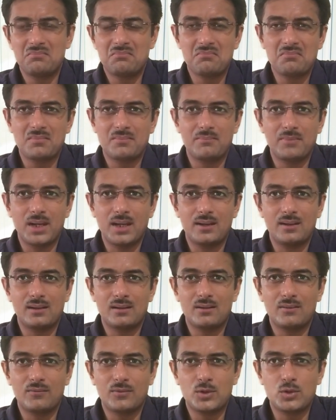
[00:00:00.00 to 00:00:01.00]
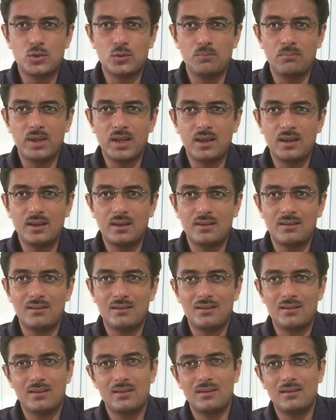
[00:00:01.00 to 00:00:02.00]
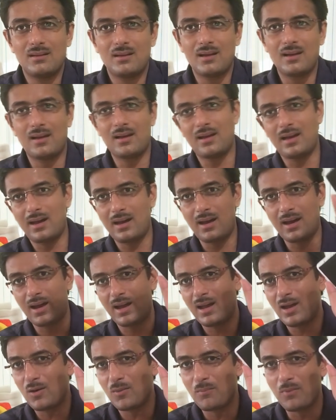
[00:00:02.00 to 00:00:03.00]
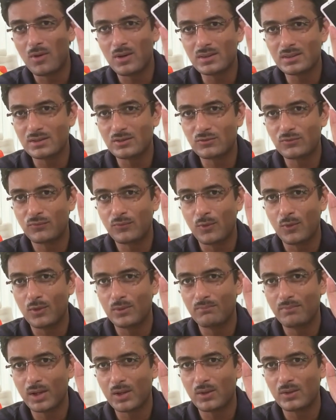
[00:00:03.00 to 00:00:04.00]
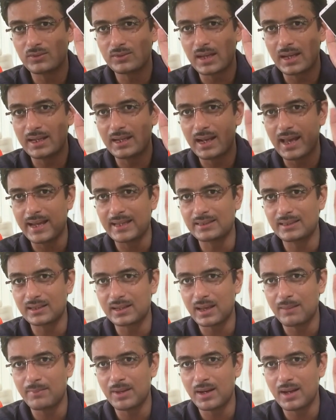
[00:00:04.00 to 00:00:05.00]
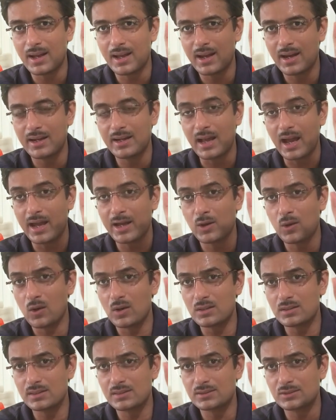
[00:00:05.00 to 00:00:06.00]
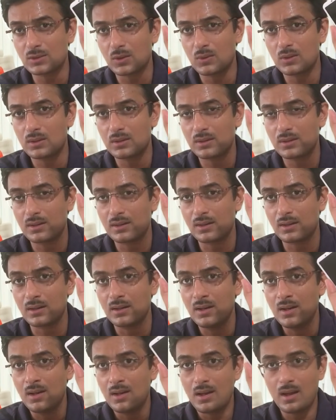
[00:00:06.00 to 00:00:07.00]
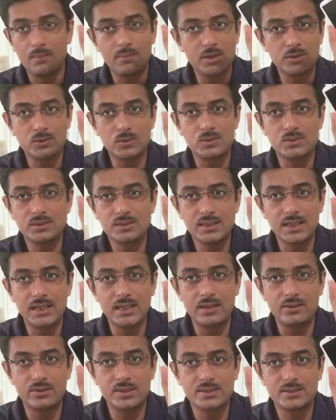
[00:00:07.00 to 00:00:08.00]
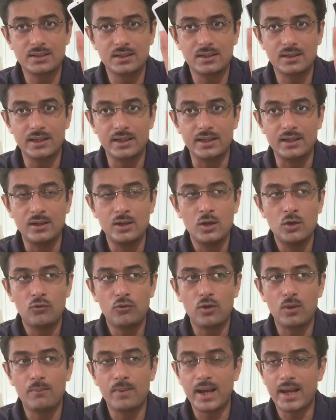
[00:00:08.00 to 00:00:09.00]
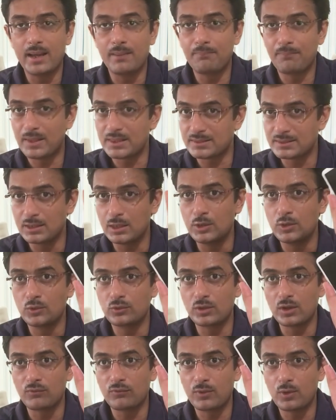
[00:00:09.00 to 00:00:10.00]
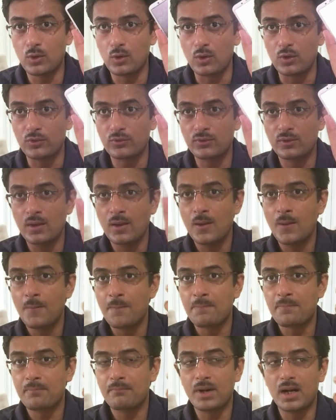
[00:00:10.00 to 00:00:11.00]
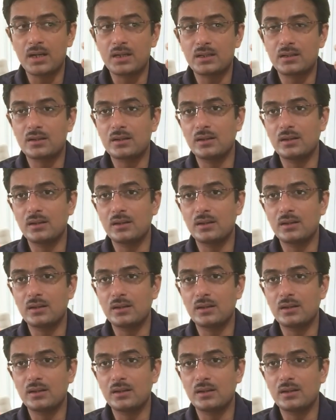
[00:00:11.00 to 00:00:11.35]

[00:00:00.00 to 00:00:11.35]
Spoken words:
meaning to me, I have bought this phone because I like the camera, and I got this on Amazon sale recently for my personal use, of course. But